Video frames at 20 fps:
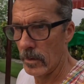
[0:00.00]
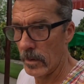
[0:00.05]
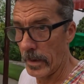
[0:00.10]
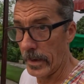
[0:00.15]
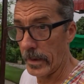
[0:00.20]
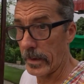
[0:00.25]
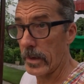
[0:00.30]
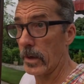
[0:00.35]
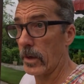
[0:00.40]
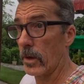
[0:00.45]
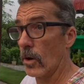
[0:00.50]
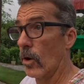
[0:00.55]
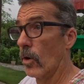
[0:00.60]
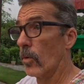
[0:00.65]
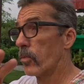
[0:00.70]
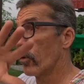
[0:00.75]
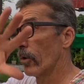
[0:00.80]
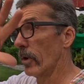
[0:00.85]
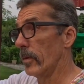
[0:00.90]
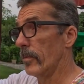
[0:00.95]
And it can go
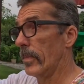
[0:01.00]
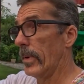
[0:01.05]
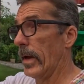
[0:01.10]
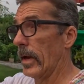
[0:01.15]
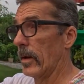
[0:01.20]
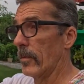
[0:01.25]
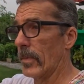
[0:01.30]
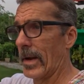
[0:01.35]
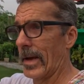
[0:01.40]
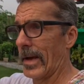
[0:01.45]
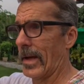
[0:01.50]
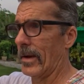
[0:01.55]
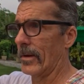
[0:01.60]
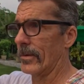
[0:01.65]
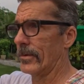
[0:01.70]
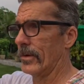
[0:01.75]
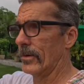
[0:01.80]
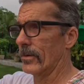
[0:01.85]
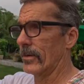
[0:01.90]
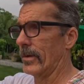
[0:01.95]
pretty big, but I gotta
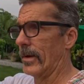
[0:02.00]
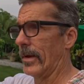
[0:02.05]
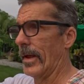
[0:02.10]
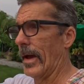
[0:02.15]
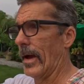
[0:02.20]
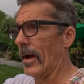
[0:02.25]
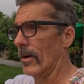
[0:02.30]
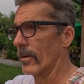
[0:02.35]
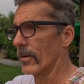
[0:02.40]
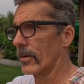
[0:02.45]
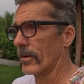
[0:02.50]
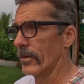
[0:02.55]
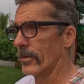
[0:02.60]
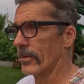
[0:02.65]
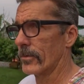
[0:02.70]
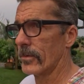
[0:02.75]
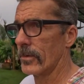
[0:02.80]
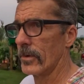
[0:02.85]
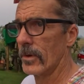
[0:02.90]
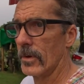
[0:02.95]
tilt it down
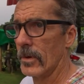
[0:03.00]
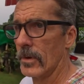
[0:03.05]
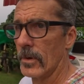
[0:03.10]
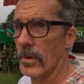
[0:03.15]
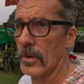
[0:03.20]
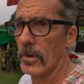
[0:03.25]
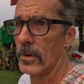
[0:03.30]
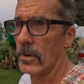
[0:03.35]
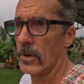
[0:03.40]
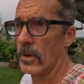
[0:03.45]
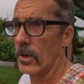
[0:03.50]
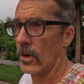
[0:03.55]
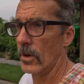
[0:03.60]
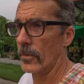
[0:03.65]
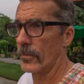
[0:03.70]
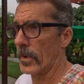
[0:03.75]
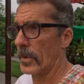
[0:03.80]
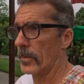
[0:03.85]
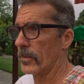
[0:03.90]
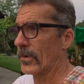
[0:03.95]
because, you know,
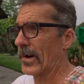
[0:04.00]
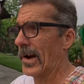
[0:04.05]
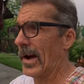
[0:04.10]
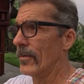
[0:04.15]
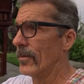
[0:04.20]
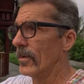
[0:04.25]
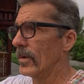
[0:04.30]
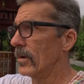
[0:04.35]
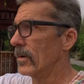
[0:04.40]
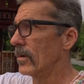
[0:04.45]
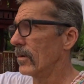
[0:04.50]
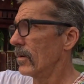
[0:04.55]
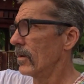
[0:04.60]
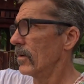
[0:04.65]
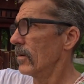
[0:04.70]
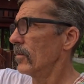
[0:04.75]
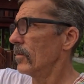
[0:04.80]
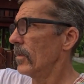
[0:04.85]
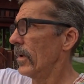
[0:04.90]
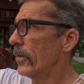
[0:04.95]
if I'm driving
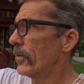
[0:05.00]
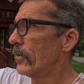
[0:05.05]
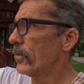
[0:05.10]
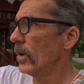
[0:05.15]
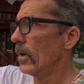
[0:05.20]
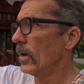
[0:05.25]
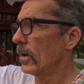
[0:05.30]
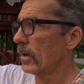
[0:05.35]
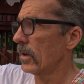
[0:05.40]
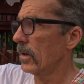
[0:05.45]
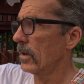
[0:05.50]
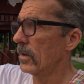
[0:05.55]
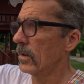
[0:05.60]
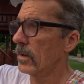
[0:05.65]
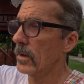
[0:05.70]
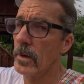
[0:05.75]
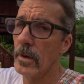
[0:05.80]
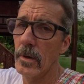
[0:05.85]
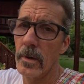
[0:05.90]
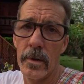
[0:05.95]
in my truck
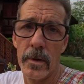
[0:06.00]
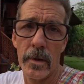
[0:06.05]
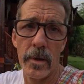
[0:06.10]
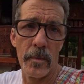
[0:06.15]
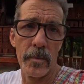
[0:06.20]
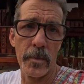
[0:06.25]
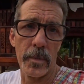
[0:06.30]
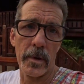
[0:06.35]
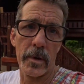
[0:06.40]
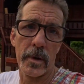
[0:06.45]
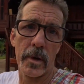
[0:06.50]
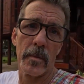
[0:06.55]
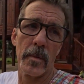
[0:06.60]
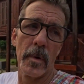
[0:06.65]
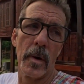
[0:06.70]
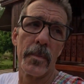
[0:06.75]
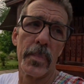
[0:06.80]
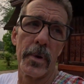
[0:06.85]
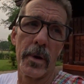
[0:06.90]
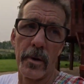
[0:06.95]
and I'm gonna come
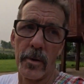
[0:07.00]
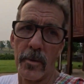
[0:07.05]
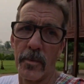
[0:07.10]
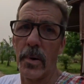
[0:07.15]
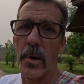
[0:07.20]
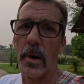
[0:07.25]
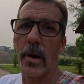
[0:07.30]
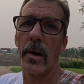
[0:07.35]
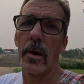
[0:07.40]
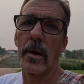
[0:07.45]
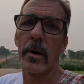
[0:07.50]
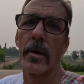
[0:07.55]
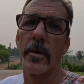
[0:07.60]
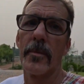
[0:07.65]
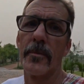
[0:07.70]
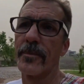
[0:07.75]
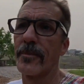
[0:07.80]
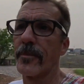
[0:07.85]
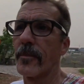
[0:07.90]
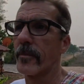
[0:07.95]
up here to park,
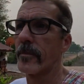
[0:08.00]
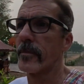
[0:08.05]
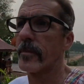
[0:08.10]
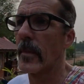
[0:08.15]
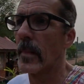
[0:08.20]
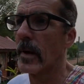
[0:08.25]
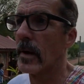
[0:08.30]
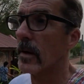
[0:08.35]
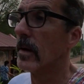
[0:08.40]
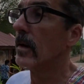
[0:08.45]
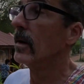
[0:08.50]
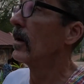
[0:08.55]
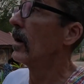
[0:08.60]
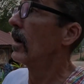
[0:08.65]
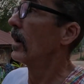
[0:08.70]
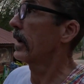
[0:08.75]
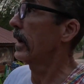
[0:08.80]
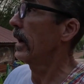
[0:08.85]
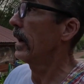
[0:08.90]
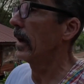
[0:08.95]

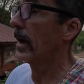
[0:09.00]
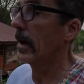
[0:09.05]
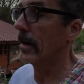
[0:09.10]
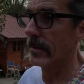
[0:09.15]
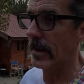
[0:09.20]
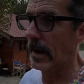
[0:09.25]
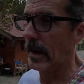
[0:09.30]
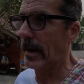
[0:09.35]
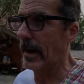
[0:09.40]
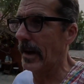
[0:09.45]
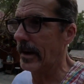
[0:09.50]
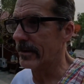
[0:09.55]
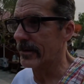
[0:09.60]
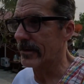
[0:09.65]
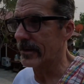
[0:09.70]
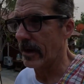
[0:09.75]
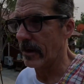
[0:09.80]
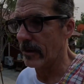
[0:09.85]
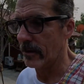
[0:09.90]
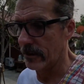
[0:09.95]
I can't have that light
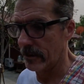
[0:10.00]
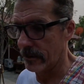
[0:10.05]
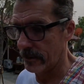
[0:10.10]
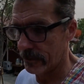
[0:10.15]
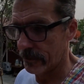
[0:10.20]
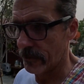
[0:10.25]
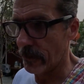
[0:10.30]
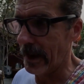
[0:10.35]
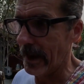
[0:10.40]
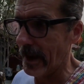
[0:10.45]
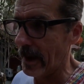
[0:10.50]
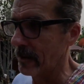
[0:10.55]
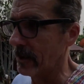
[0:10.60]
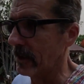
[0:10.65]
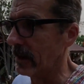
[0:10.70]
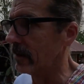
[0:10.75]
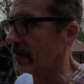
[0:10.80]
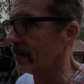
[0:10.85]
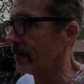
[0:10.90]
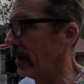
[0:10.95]
staring straight at
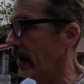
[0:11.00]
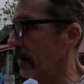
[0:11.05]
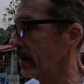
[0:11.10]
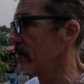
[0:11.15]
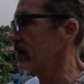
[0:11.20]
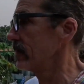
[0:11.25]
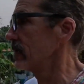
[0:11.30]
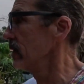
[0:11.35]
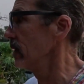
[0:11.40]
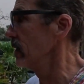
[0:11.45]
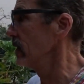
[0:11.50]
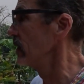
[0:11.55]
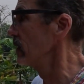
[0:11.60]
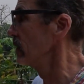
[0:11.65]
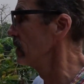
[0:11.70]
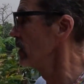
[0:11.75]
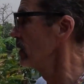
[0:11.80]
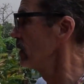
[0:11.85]
me in the face, you know?